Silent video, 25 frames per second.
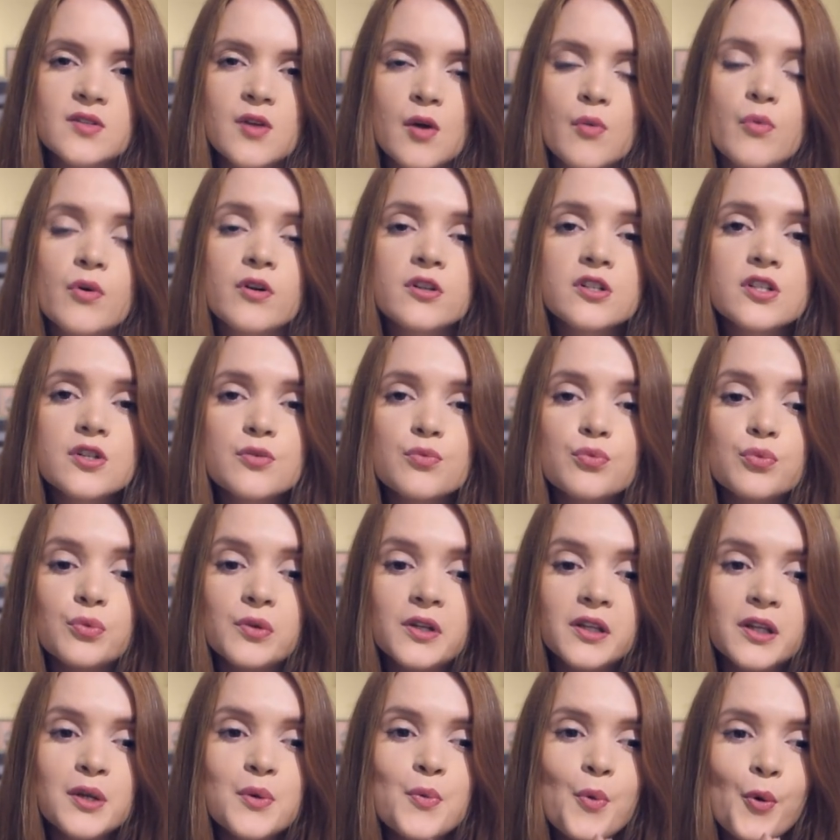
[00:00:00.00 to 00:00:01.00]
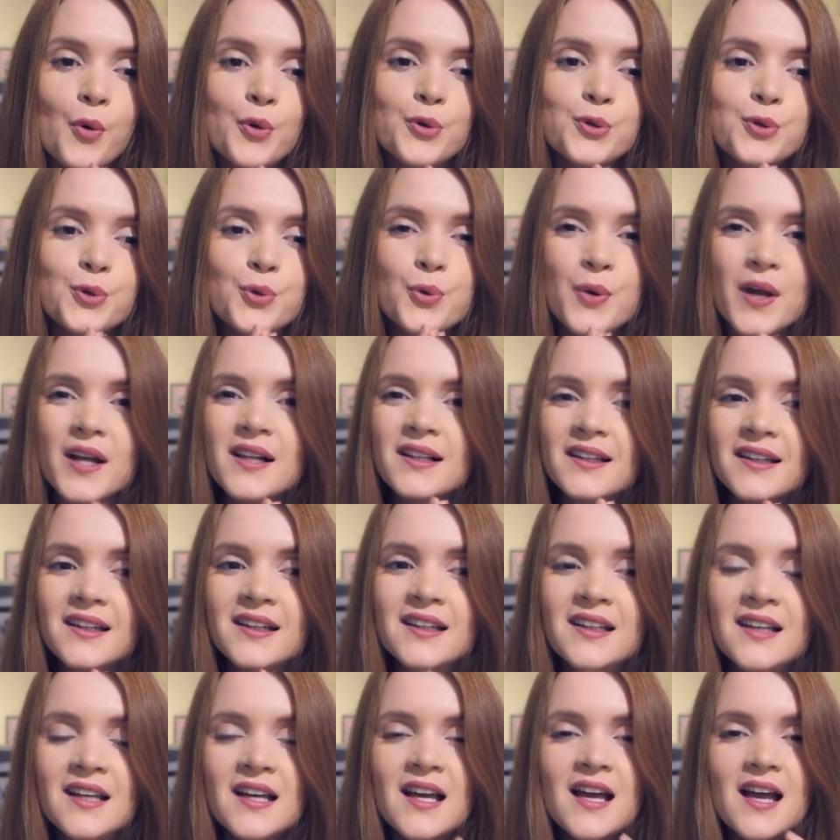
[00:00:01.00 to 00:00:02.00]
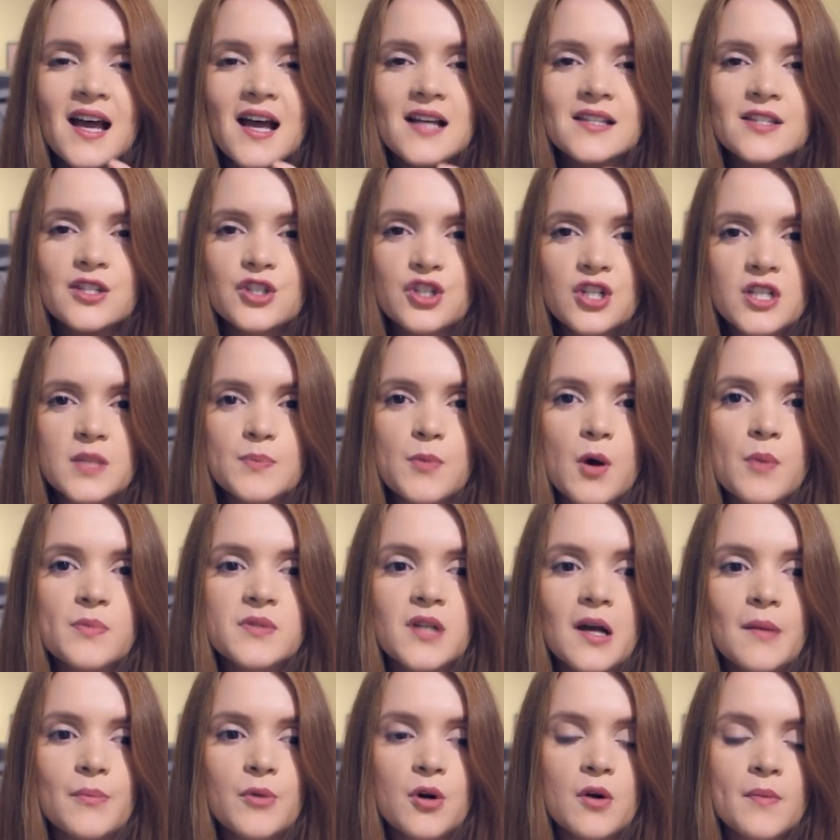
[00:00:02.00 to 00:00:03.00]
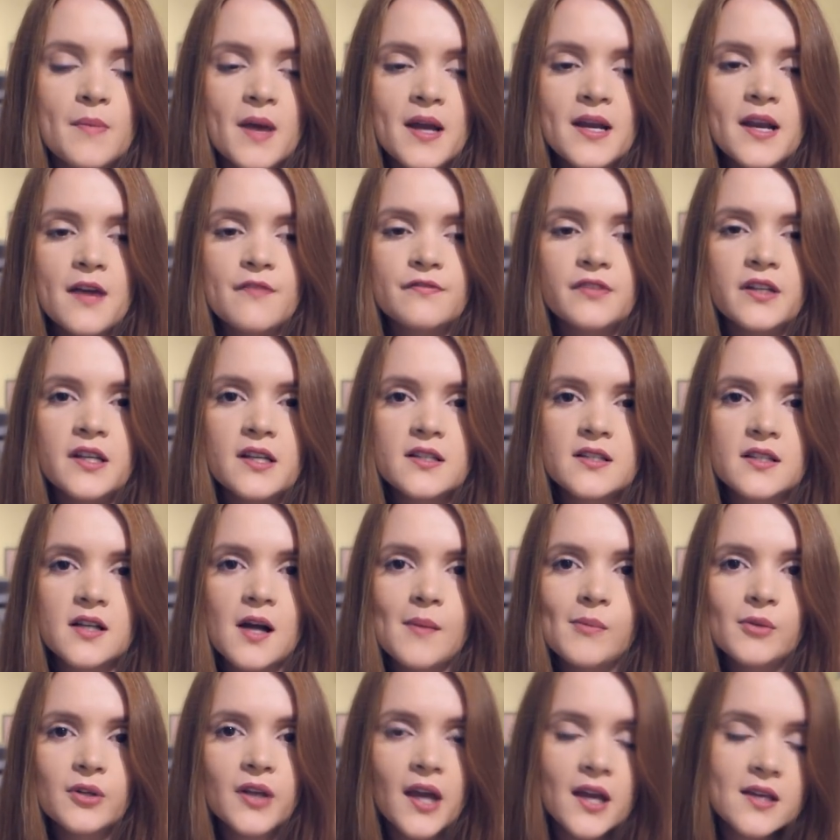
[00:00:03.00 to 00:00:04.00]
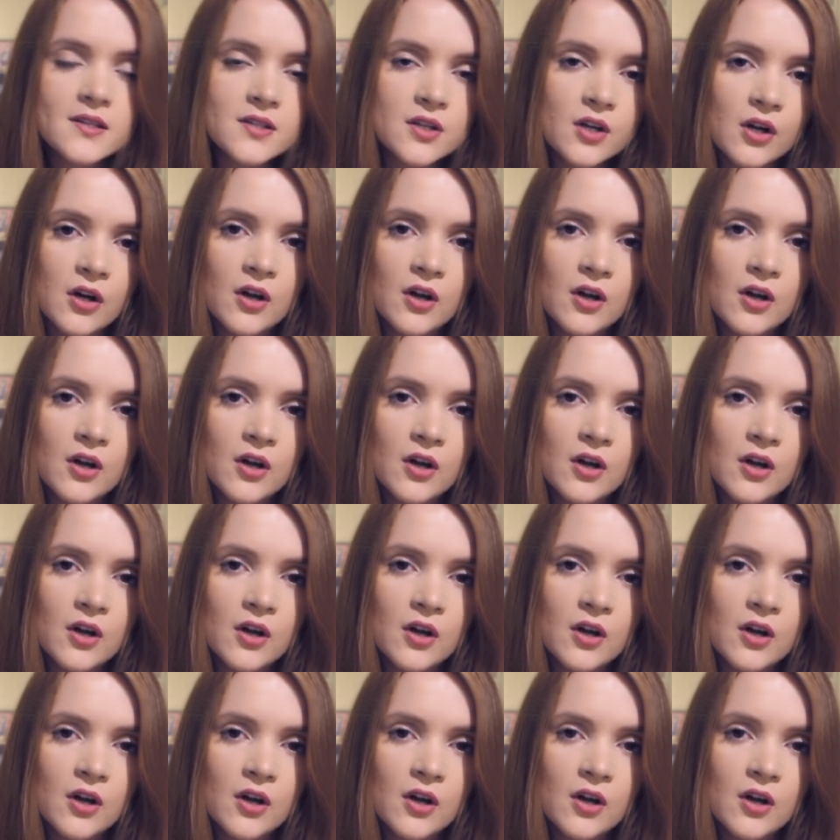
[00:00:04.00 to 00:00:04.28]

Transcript: So I wanted to really warn you quickly, as it just popped up on my Netflix a couple of days ago.